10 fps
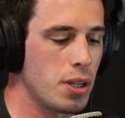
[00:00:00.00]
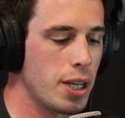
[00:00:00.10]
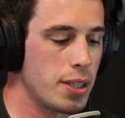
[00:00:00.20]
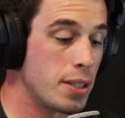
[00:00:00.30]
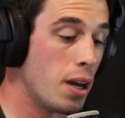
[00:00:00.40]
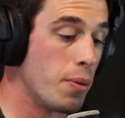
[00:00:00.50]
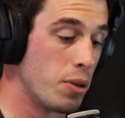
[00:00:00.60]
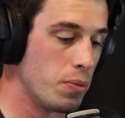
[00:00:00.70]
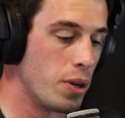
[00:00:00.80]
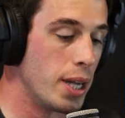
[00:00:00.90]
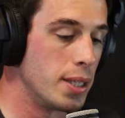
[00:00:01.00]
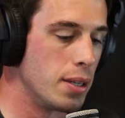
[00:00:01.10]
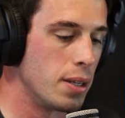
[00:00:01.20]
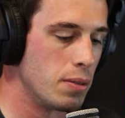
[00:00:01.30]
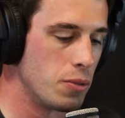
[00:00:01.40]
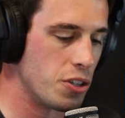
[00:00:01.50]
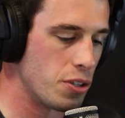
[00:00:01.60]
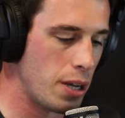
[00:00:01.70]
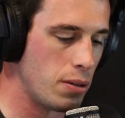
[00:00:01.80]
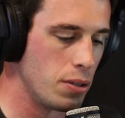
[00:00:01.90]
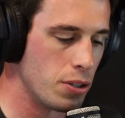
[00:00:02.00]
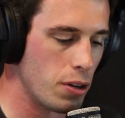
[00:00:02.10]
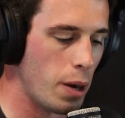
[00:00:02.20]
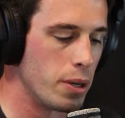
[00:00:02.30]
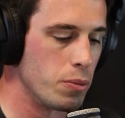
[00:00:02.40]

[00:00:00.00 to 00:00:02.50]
at the time when I did it, which is how I'll describe it.